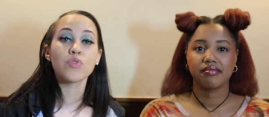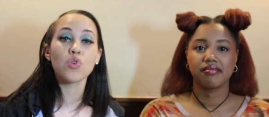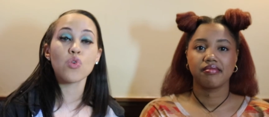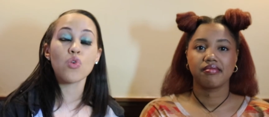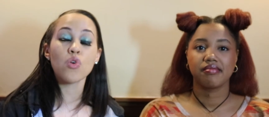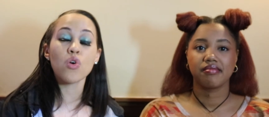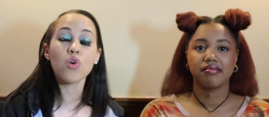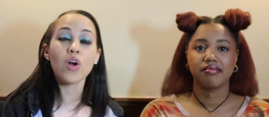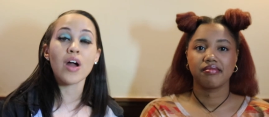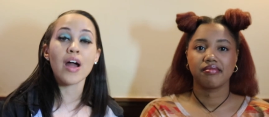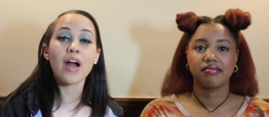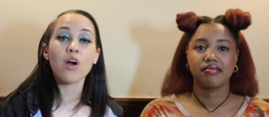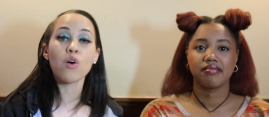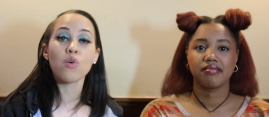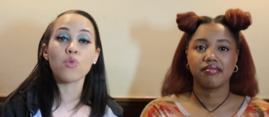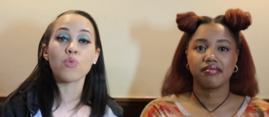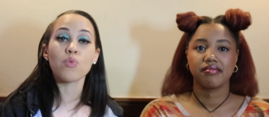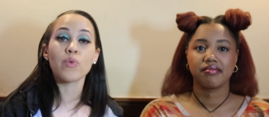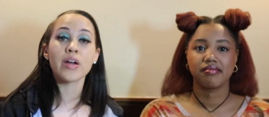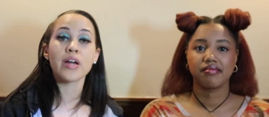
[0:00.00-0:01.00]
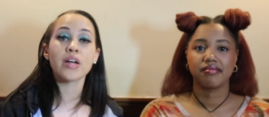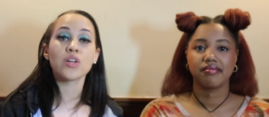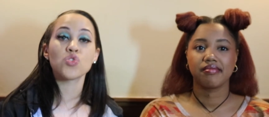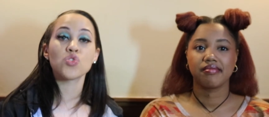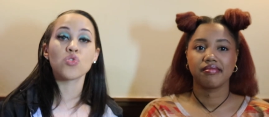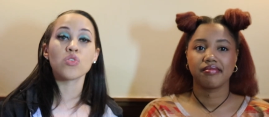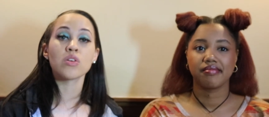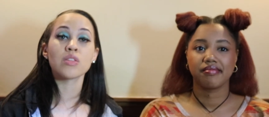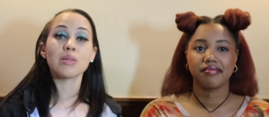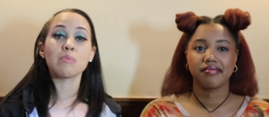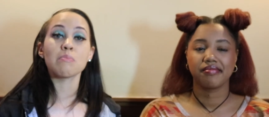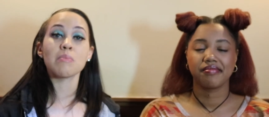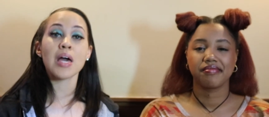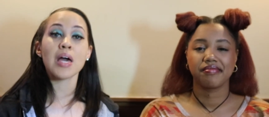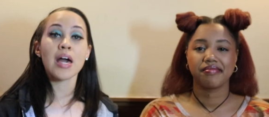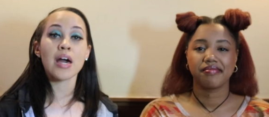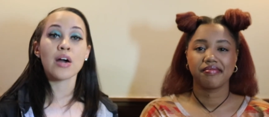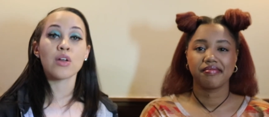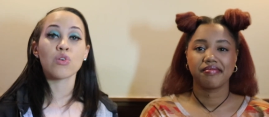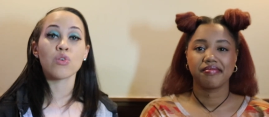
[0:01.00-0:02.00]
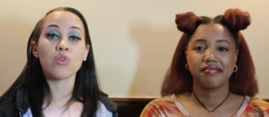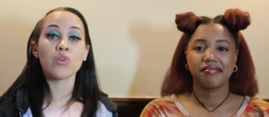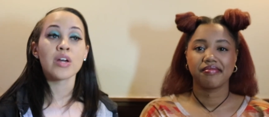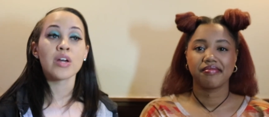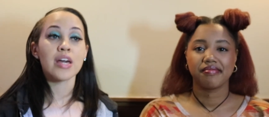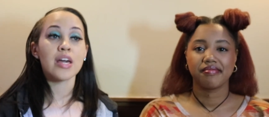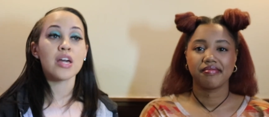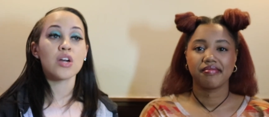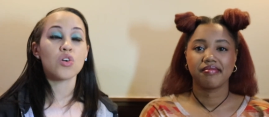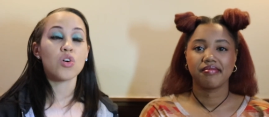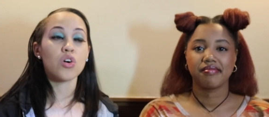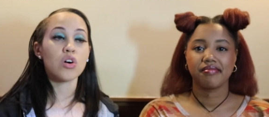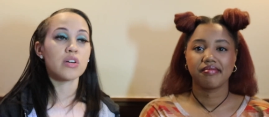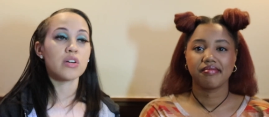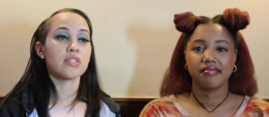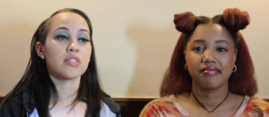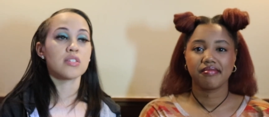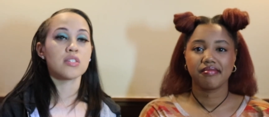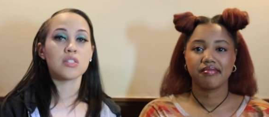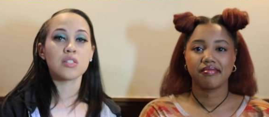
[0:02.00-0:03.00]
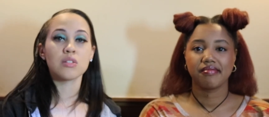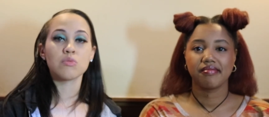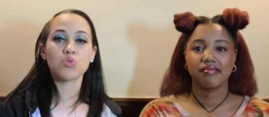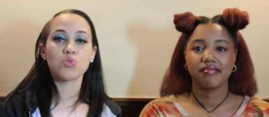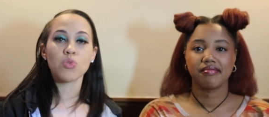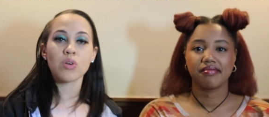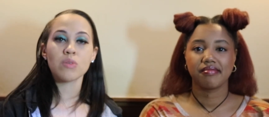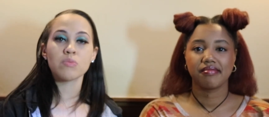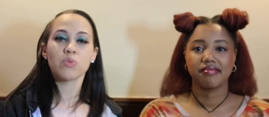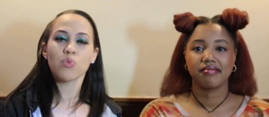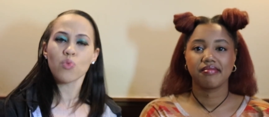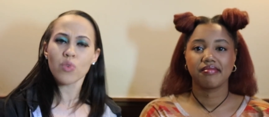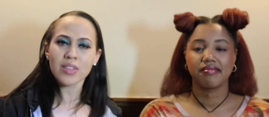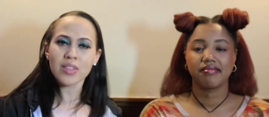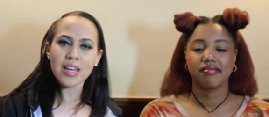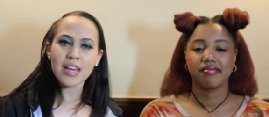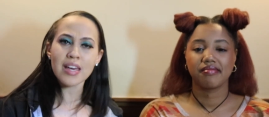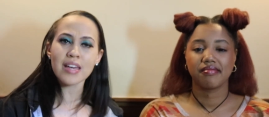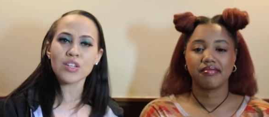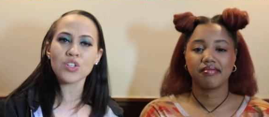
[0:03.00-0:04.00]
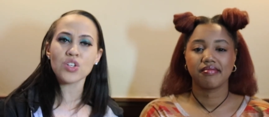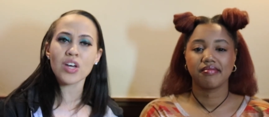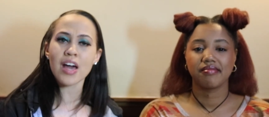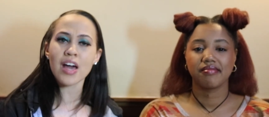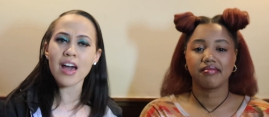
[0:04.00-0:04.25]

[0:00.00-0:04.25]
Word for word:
Speaker 1: your outrage on the matter. It caused this disruption. What they shall